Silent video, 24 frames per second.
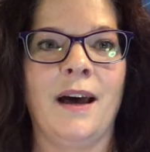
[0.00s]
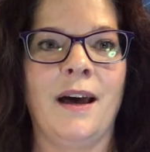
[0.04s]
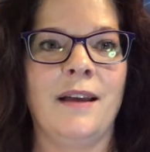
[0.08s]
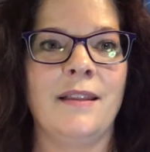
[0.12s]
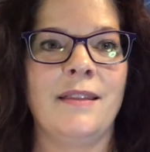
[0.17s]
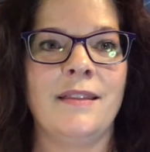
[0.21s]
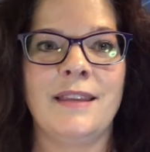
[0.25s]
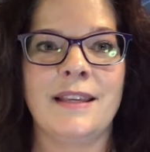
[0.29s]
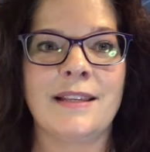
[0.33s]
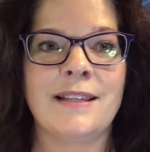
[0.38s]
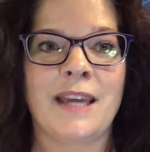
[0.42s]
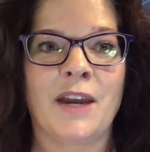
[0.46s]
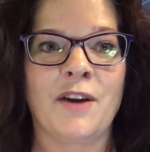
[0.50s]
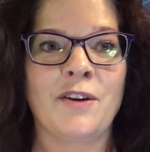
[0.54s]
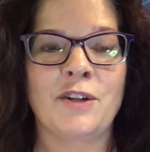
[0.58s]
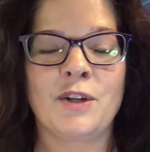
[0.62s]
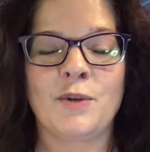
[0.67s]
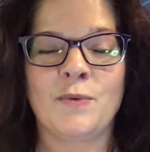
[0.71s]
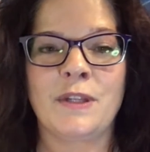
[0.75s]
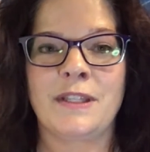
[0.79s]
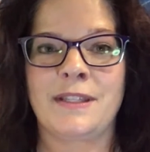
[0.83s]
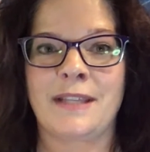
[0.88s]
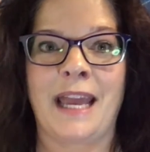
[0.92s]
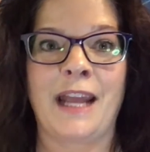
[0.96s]
This character
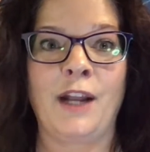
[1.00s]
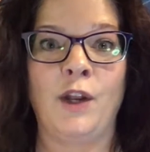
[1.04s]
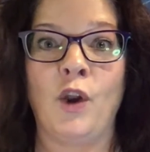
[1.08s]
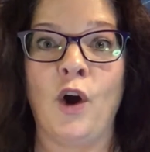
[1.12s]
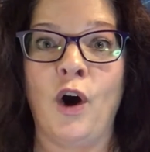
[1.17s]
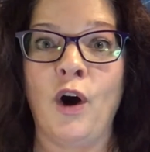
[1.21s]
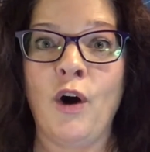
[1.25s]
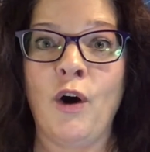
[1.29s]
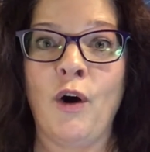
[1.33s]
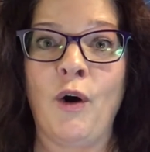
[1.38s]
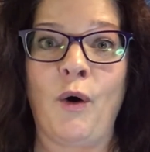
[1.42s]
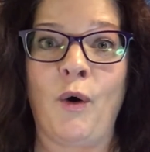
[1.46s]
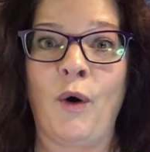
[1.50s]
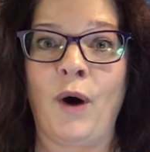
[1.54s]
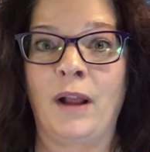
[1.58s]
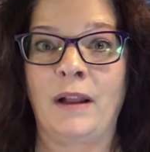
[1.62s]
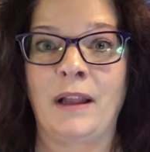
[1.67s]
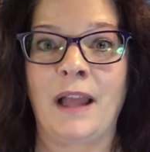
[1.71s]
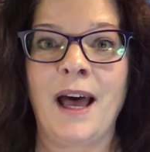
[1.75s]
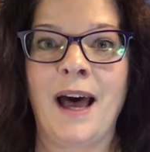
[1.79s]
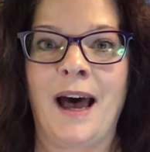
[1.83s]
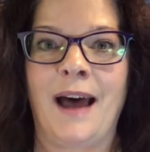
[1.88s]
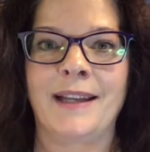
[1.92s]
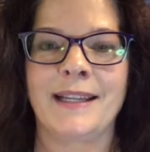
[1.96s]
would say no a
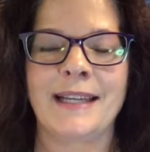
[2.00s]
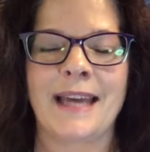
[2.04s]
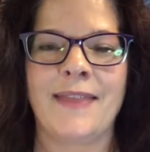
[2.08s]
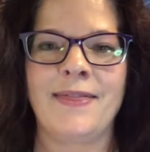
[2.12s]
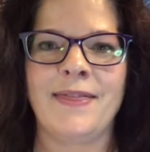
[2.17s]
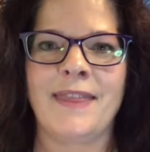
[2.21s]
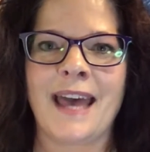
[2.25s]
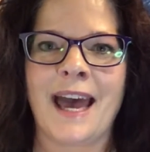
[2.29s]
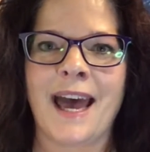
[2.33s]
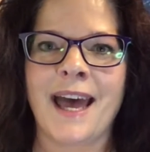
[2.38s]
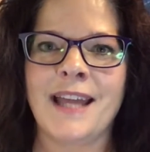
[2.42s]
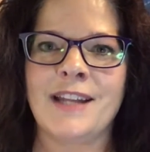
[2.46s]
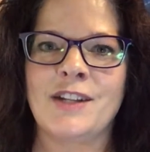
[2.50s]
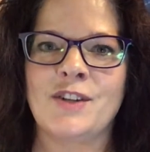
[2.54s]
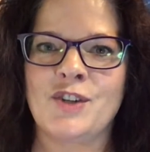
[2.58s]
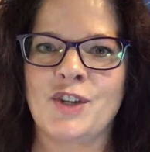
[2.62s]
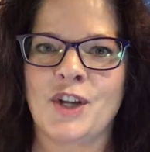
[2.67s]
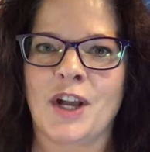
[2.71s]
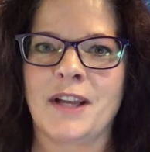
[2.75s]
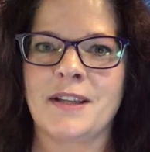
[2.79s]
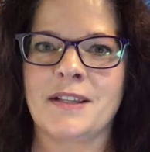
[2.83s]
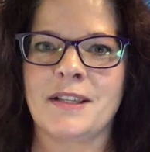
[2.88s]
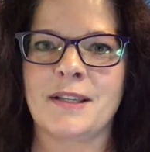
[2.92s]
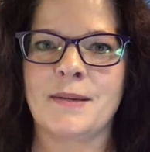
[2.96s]
lot, and that
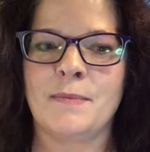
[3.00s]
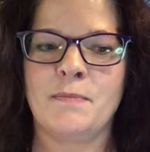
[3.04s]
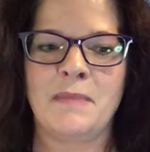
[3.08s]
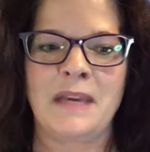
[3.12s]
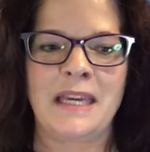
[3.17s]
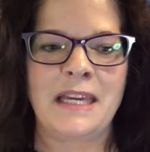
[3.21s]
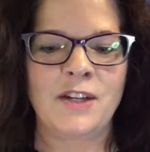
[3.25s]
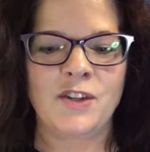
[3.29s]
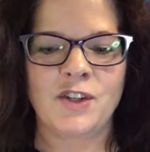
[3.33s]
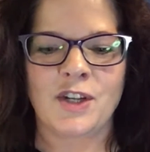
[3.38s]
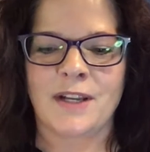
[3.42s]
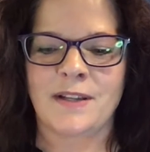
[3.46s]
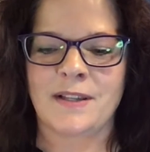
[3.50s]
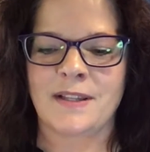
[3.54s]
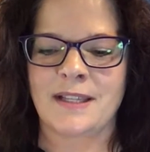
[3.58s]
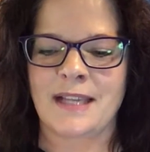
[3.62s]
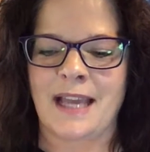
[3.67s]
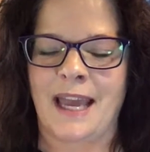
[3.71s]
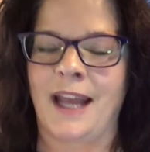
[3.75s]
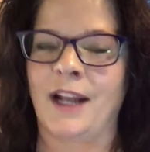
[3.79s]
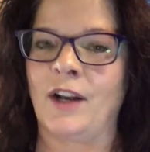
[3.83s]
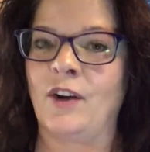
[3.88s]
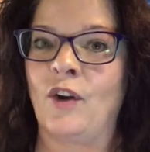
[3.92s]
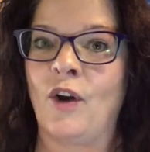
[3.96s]
just
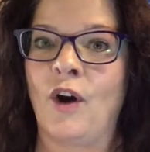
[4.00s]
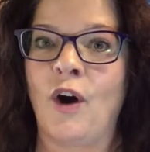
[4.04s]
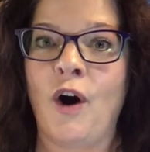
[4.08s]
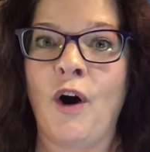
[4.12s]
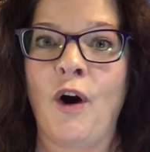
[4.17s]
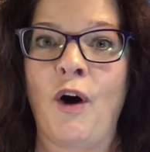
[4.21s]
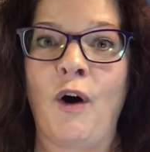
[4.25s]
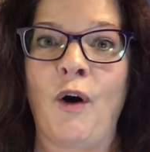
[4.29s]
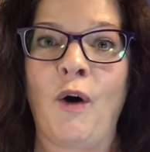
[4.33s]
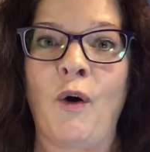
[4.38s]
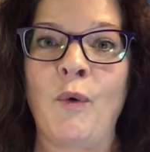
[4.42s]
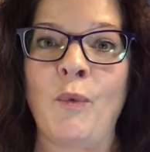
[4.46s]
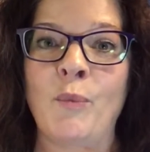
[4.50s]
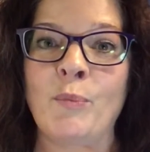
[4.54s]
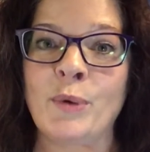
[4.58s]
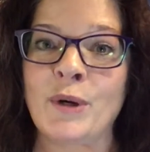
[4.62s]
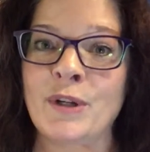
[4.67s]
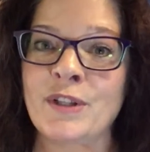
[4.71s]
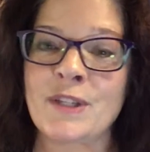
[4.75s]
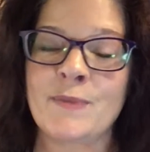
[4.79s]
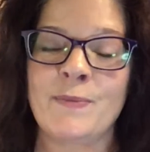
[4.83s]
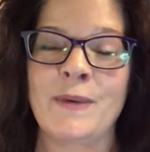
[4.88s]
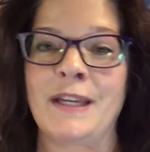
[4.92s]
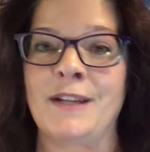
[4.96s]
saying no
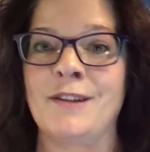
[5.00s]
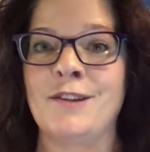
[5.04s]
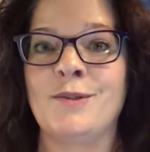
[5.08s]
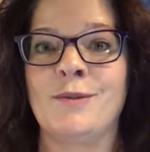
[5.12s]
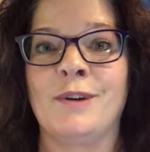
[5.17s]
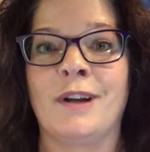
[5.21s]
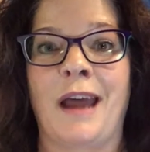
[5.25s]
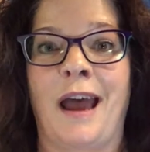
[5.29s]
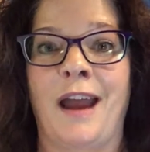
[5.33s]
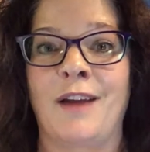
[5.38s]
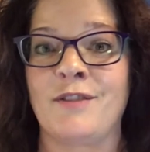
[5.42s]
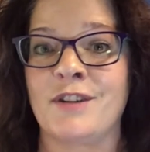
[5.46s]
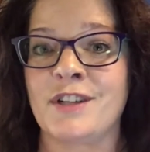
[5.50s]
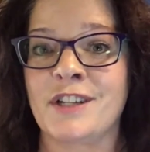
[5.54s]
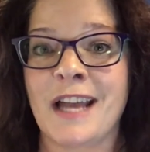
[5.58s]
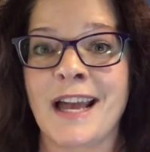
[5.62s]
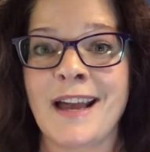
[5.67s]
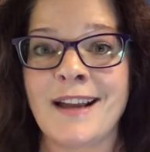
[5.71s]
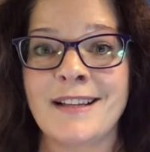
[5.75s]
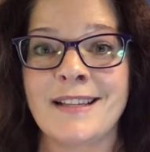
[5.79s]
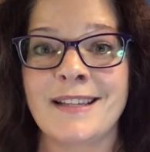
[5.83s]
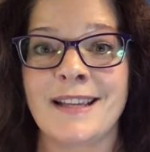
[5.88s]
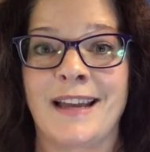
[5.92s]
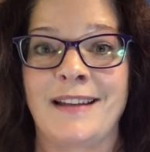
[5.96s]
puts me into an Irish
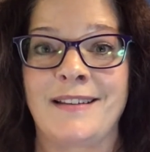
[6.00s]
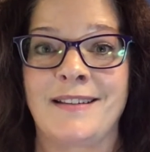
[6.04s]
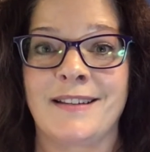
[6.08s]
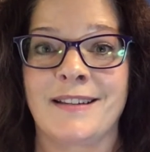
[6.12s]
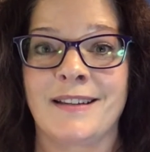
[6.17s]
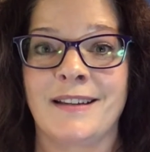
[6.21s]
accent.